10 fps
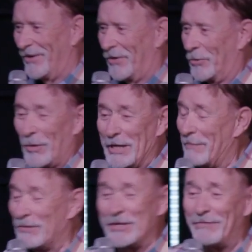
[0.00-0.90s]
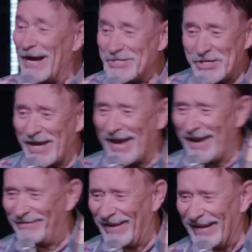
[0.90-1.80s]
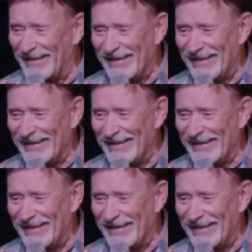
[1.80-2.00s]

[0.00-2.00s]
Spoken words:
Or whatever device you have, right?